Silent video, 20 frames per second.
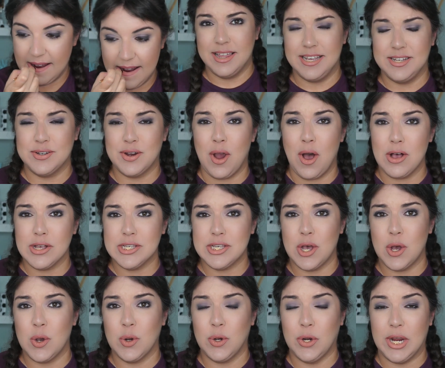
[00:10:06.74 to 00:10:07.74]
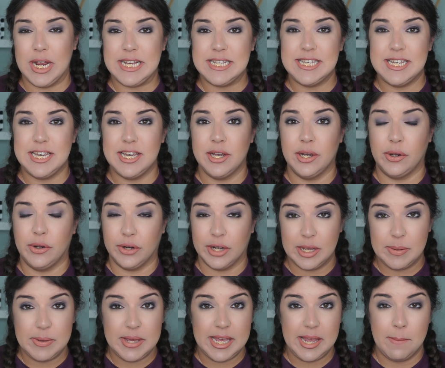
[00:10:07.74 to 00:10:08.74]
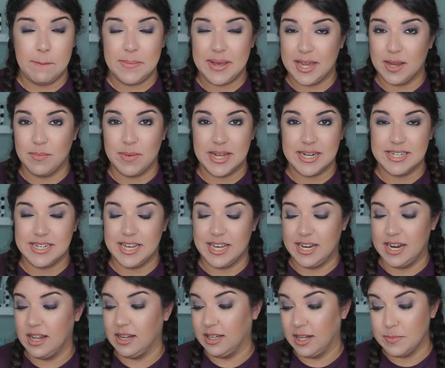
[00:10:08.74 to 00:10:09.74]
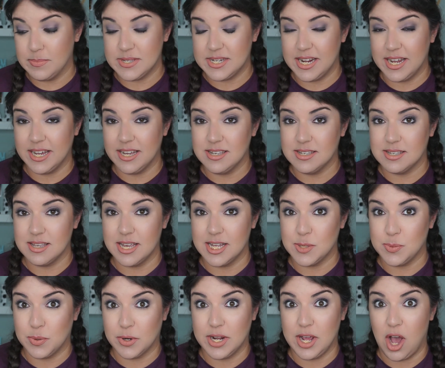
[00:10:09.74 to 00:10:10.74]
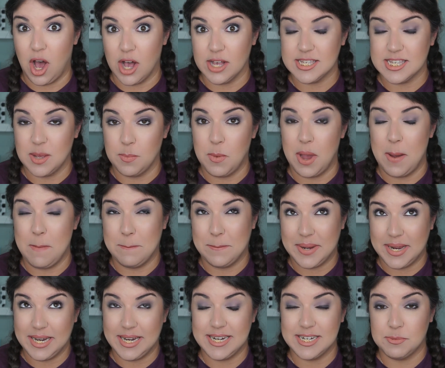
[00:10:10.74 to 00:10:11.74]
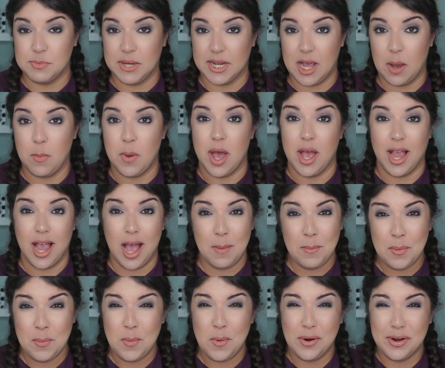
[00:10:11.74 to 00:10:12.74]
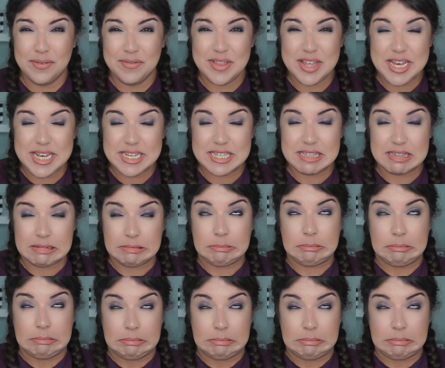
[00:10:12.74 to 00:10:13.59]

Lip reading: These are also crazy creamy pigmented lipsticks. It's pretty awesome. I might need to pick up a couple more of these.